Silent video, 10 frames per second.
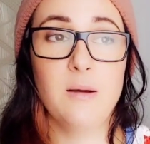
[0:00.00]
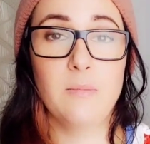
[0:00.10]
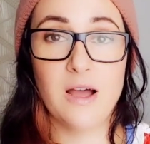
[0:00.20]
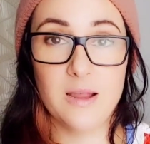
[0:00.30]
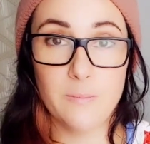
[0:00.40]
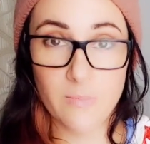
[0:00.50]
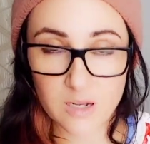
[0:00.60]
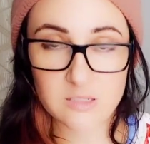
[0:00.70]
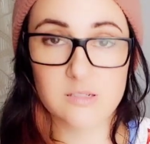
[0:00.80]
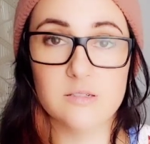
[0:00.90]
my
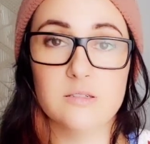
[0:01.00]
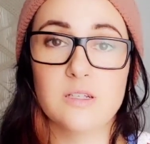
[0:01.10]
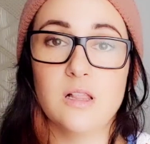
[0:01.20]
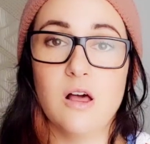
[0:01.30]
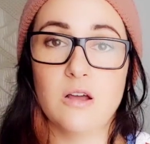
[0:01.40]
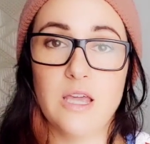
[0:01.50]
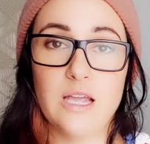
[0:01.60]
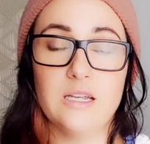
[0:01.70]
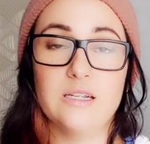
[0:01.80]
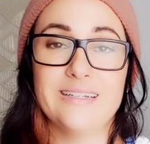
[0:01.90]
muscles
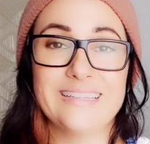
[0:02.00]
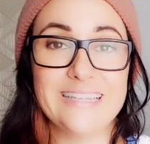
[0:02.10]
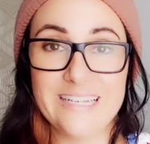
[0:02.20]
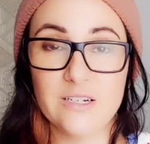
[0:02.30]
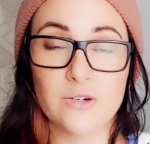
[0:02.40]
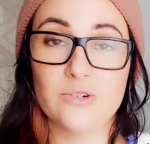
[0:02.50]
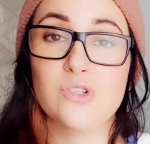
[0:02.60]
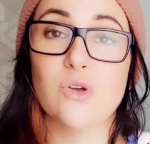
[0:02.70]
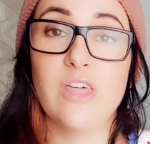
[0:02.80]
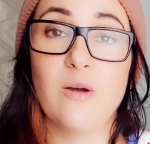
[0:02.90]
elongated and leaner
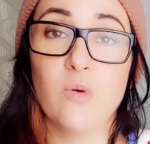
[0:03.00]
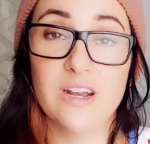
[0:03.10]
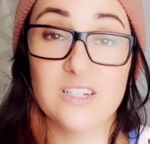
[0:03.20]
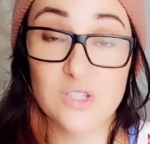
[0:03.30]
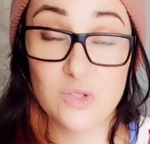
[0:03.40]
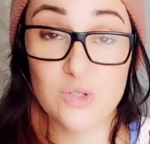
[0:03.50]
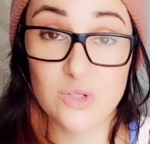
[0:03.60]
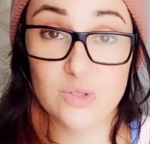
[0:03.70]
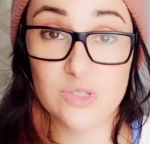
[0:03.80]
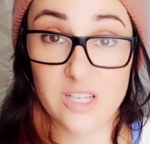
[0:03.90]
so that when I do
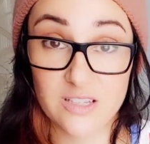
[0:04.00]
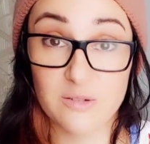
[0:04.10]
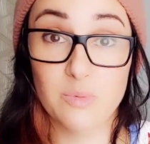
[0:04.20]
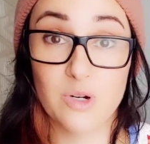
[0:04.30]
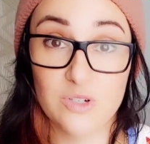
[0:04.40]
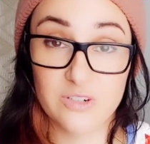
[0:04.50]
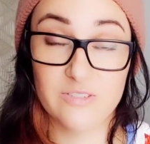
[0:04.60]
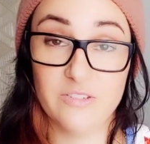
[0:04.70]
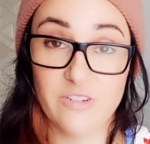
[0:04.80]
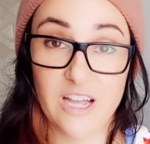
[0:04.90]
lose like the bulk of
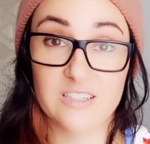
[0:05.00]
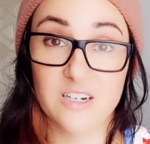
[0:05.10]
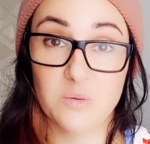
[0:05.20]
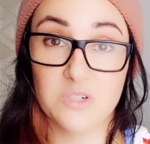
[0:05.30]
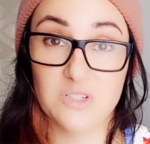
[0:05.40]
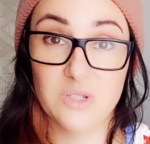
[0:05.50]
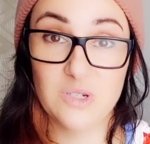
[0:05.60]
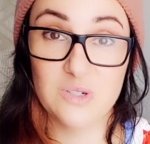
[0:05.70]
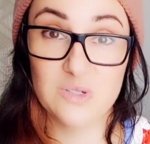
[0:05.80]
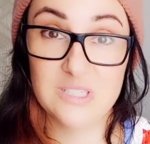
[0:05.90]
the fat that I want to
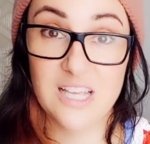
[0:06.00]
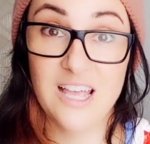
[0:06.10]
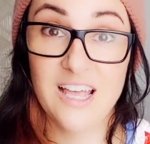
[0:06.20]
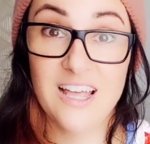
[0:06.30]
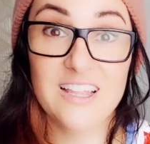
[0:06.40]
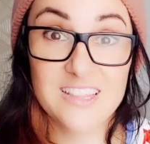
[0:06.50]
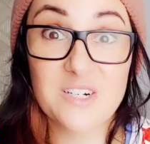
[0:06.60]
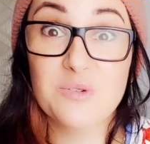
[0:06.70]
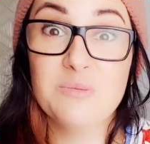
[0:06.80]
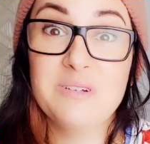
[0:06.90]
lose,
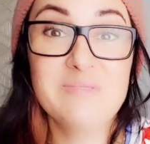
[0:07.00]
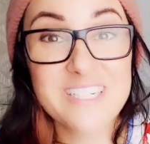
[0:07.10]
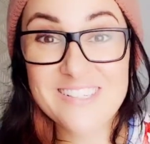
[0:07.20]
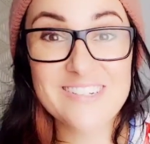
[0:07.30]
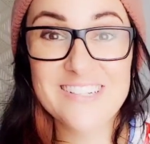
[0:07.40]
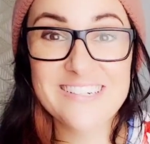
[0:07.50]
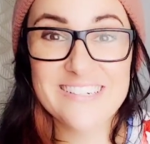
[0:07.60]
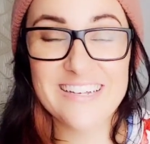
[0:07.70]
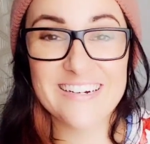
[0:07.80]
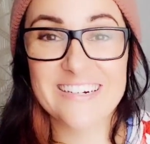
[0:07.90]
there will be muscle
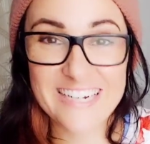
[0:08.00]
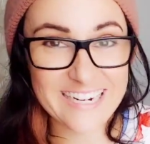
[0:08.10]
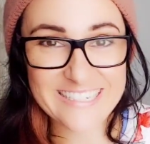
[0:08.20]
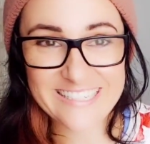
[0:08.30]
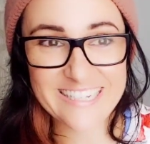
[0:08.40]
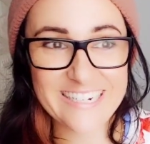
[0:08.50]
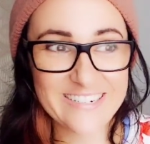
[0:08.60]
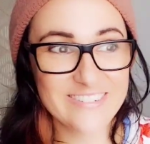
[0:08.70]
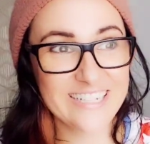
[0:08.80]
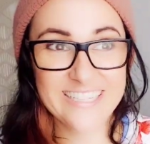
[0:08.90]
under there, kind of like
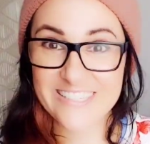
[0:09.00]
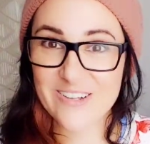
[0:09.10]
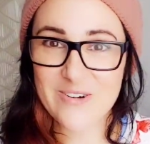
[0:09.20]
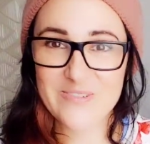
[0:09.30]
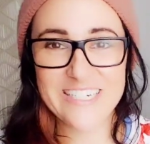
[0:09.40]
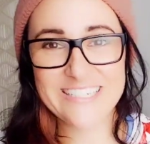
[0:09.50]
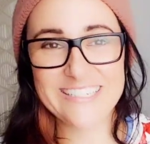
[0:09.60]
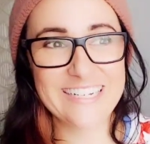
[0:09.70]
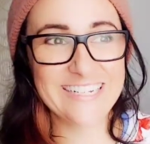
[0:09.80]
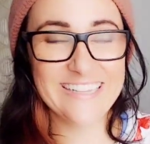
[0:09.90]
when the snow
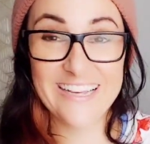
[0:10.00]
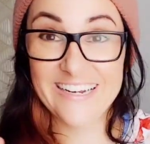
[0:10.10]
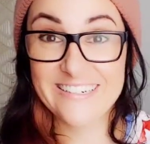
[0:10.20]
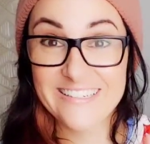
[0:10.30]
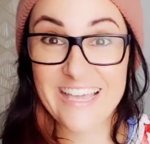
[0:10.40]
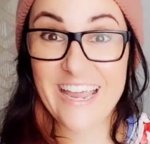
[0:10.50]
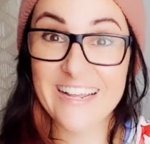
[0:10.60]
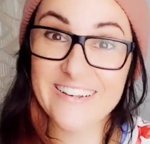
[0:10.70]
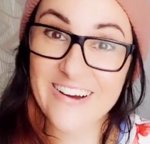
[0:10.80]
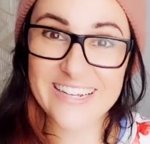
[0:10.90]
melts and like,
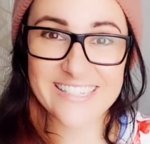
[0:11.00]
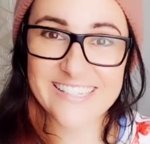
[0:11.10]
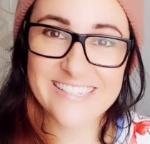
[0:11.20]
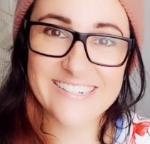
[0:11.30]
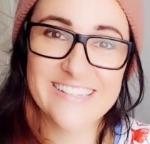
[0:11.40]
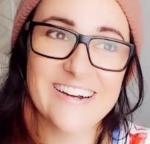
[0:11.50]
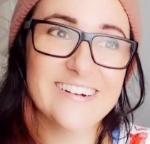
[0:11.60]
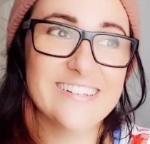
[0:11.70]
yay, the grass is still there and